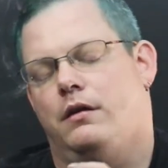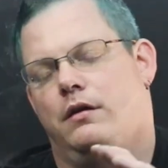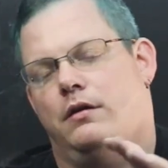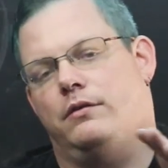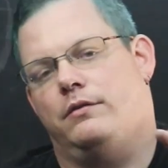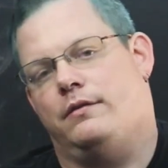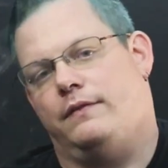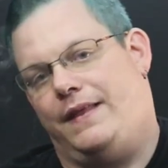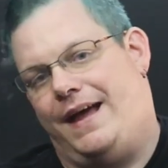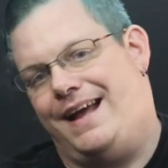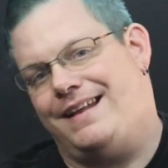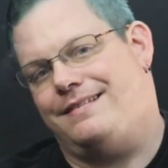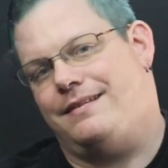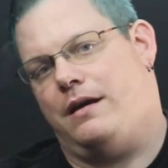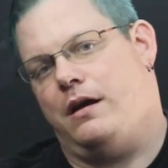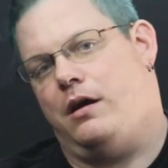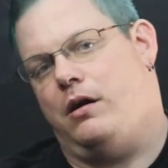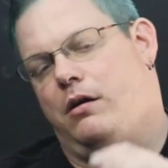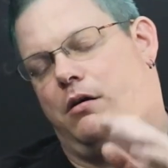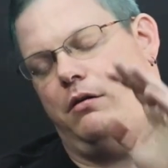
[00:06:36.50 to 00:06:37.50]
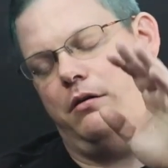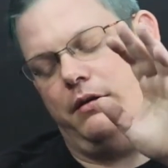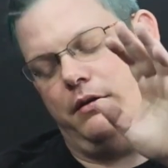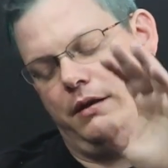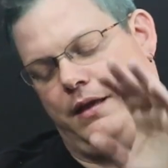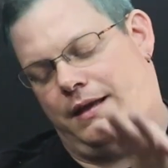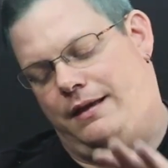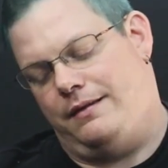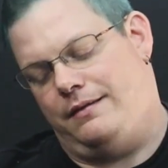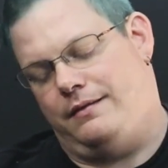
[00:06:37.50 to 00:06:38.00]
So that's how
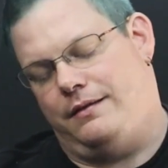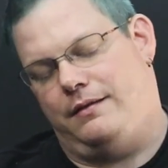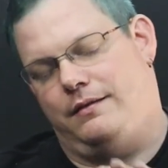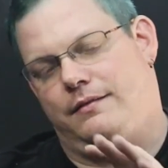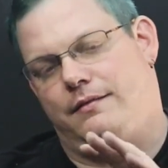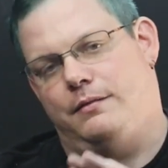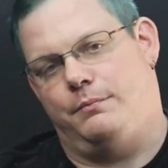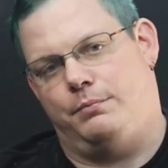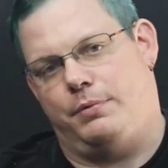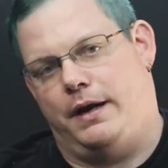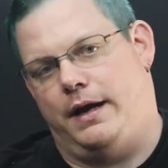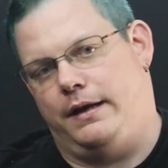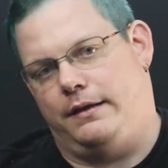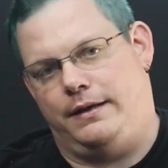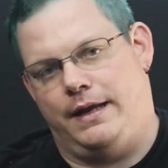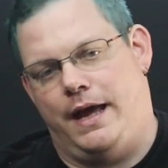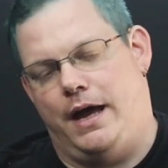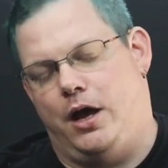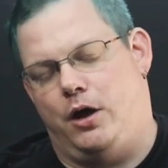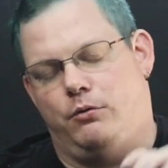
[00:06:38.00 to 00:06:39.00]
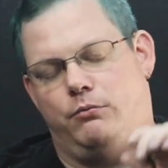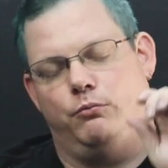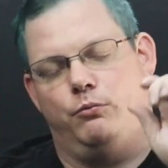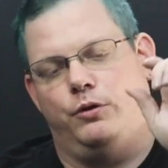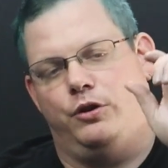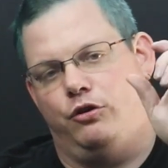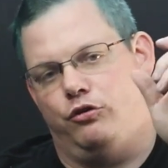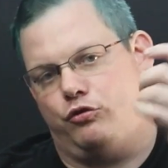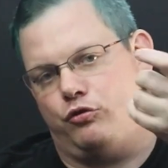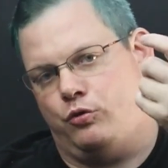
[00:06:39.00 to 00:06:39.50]
easy it is to break down.
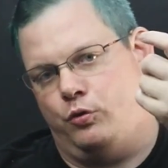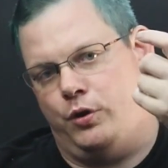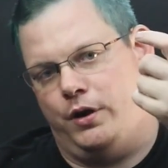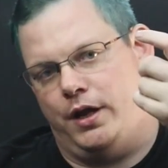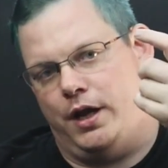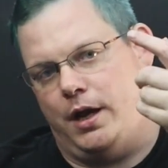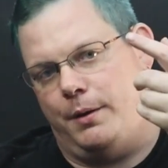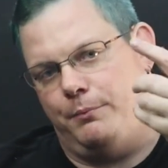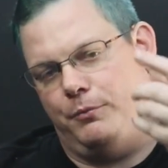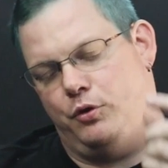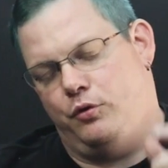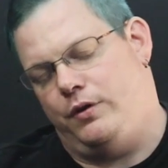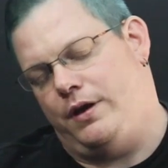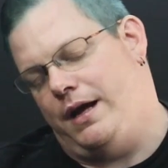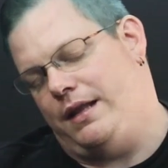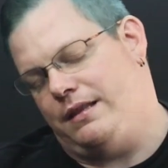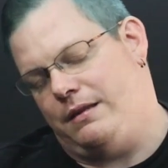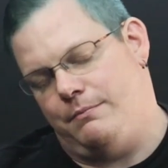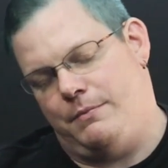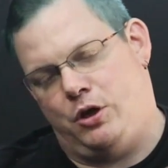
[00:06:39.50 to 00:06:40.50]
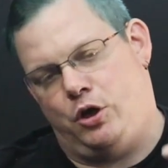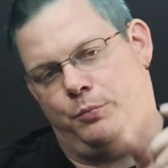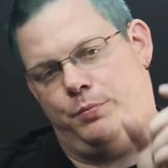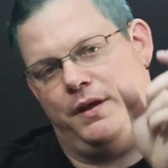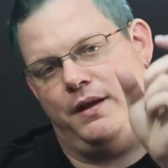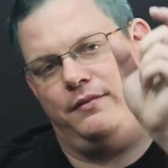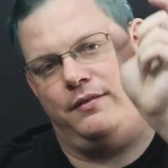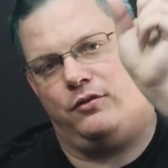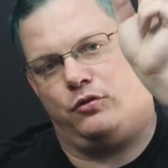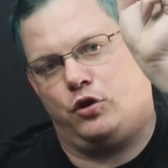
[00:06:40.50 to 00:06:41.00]
When you screw it up, you got the metal
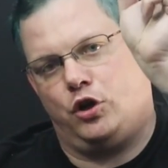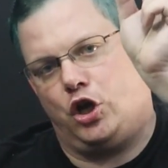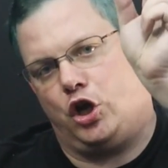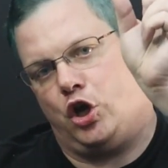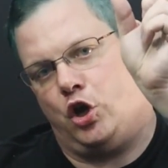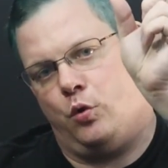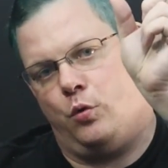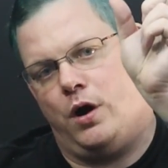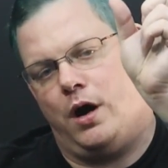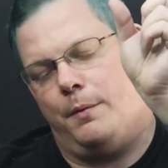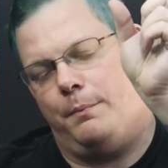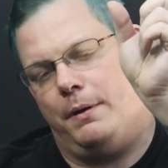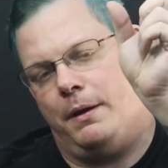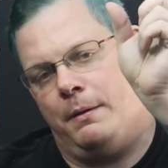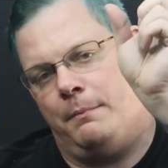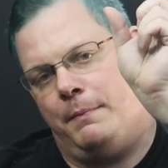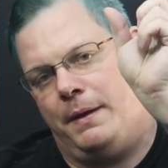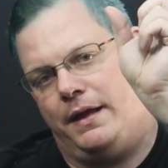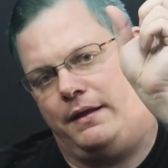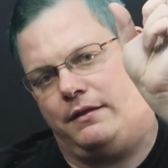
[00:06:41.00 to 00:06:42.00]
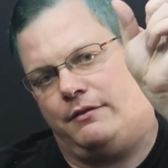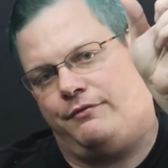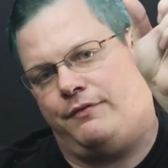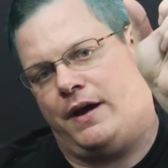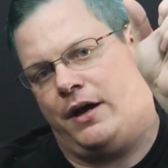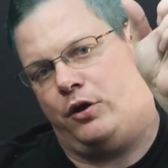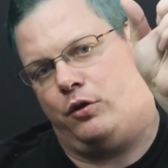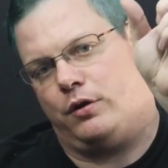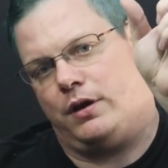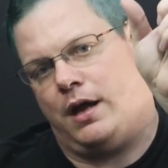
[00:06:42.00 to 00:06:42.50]
piece that's going to go up and make the
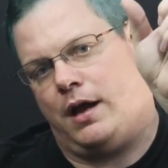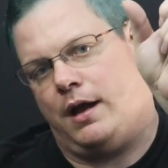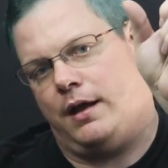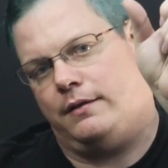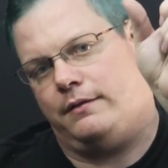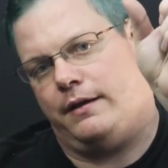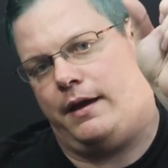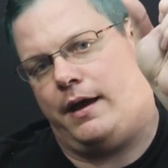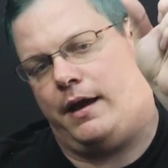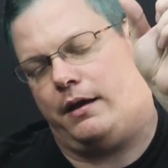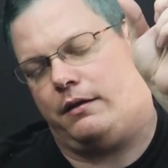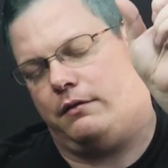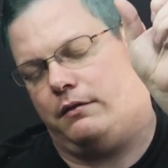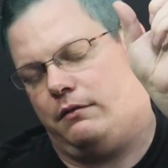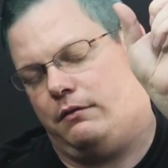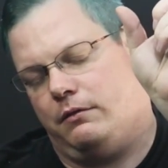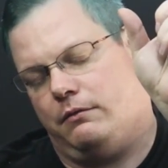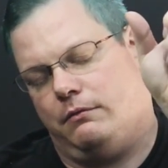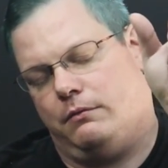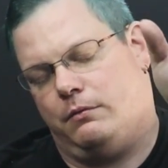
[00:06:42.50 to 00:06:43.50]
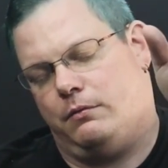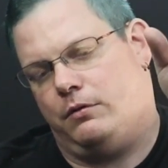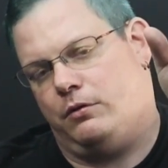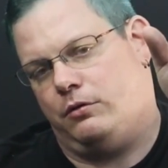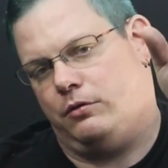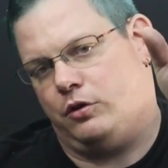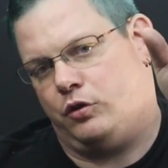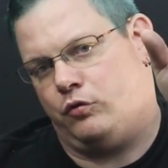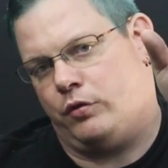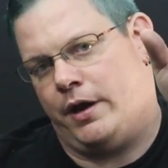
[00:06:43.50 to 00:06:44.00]
final contact
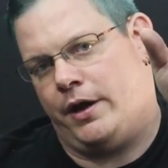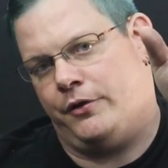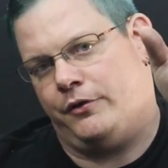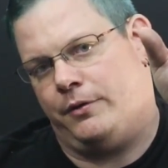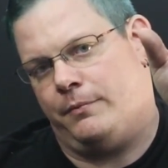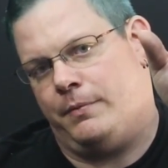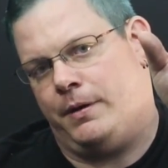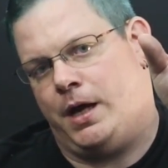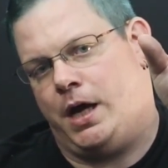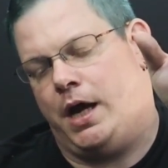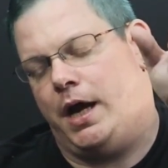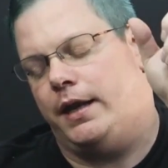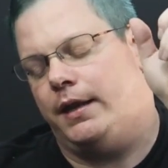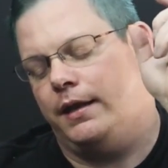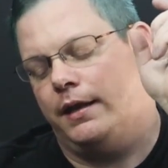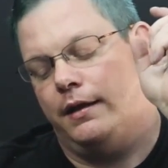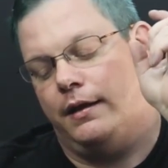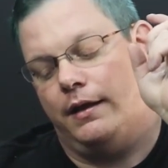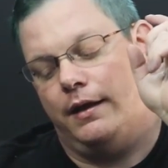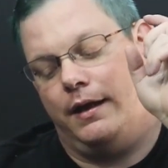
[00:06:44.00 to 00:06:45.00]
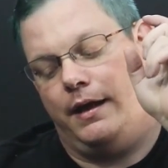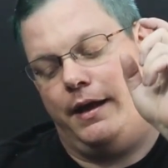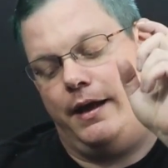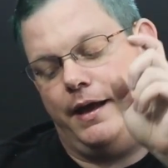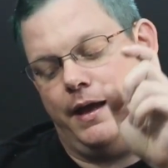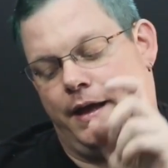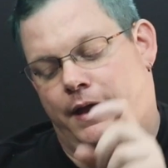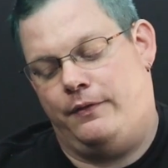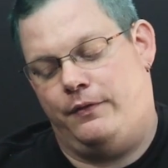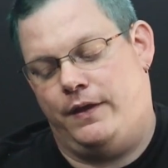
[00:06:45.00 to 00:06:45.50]
to ground the mod,
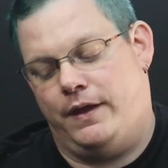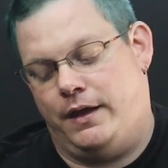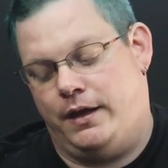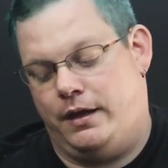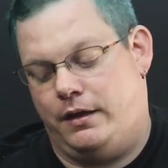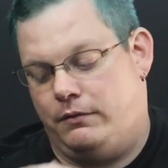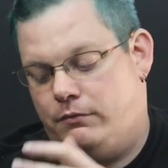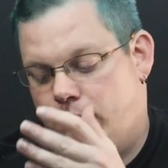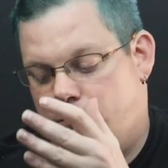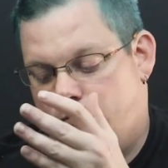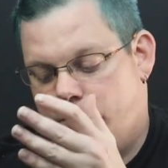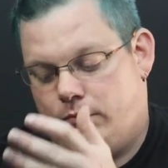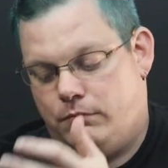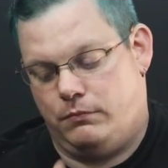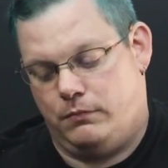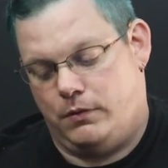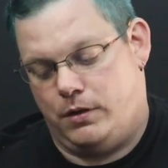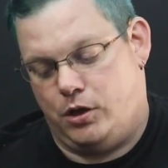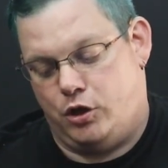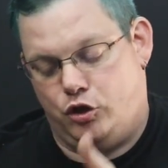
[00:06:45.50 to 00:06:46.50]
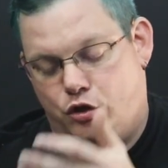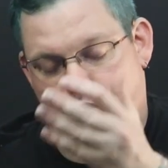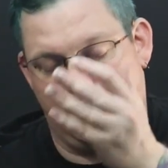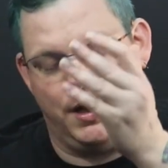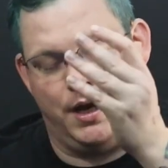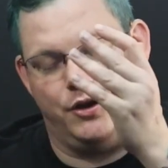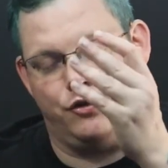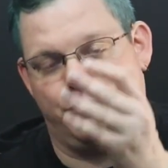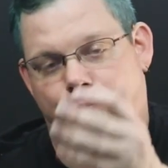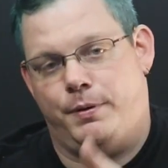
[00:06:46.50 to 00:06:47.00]
and then you
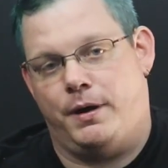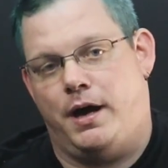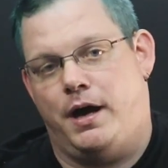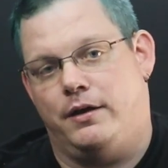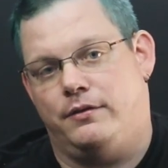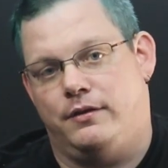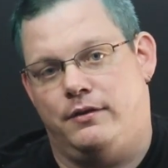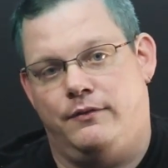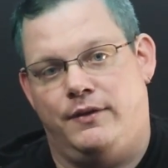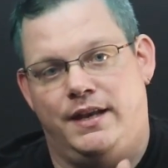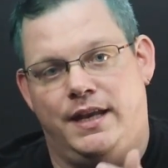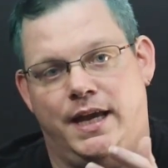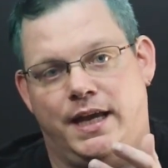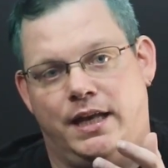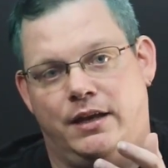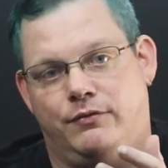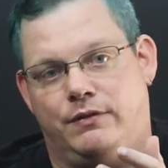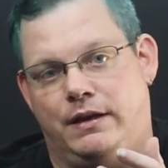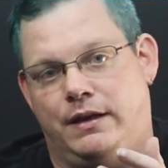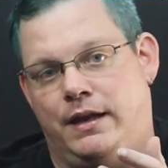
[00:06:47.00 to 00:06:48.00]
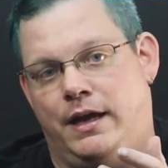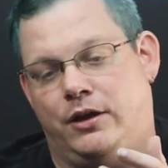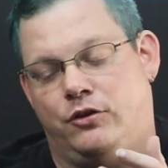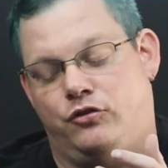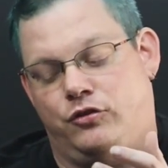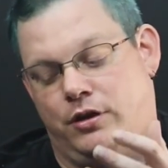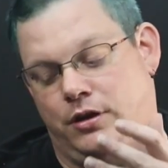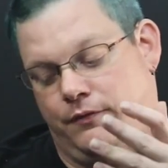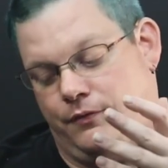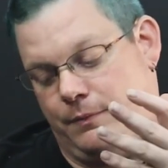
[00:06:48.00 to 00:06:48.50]
got your positive and negative
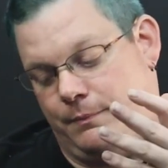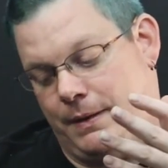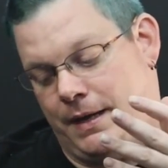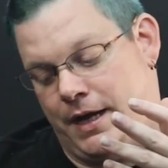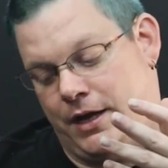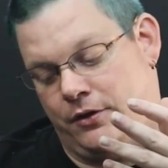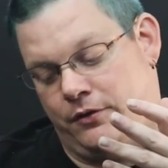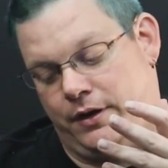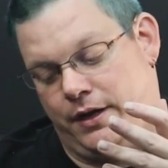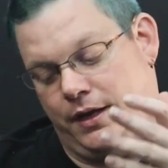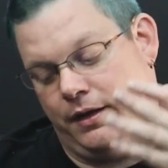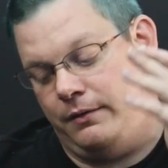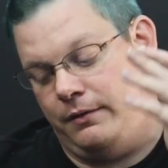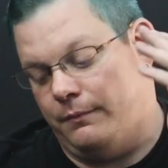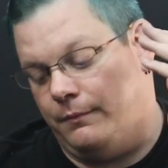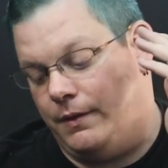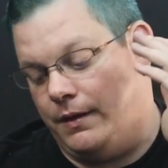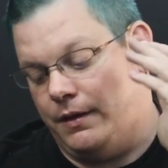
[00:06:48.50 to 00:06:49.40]
connection of the battery